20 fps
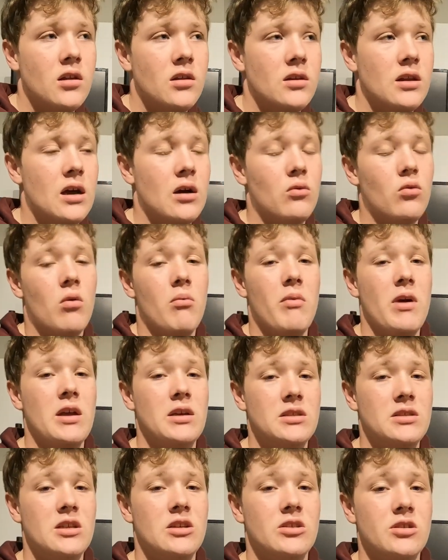Now, what
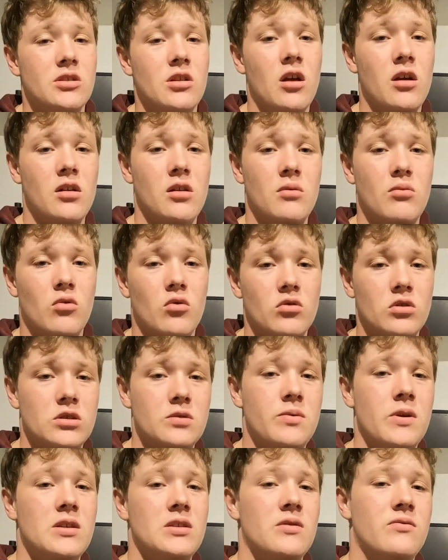makes this slightly more
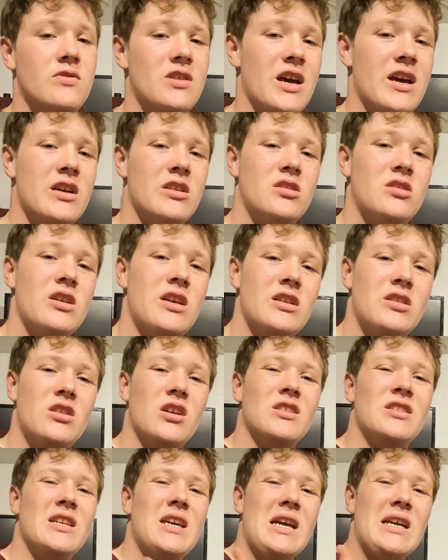expensive is that it
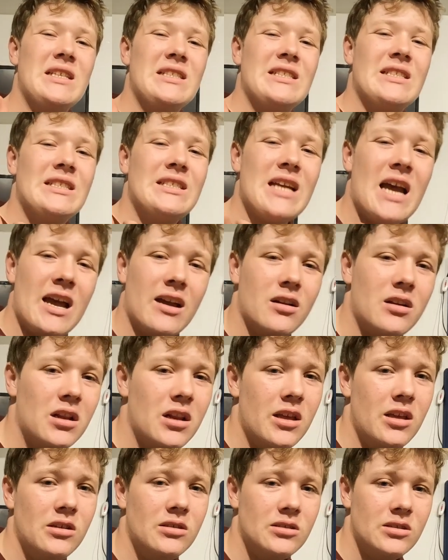does
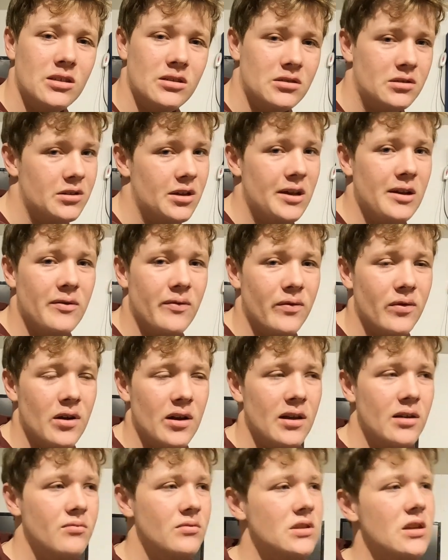exactly 16
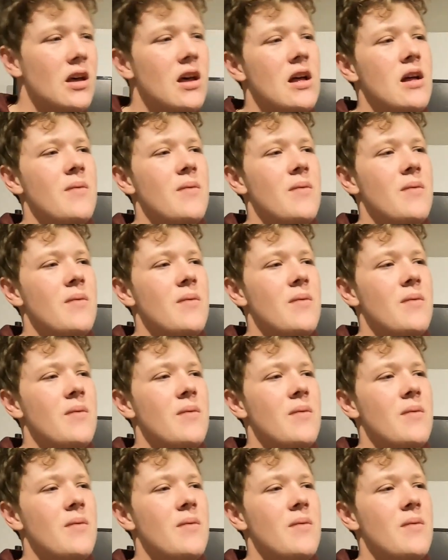frames.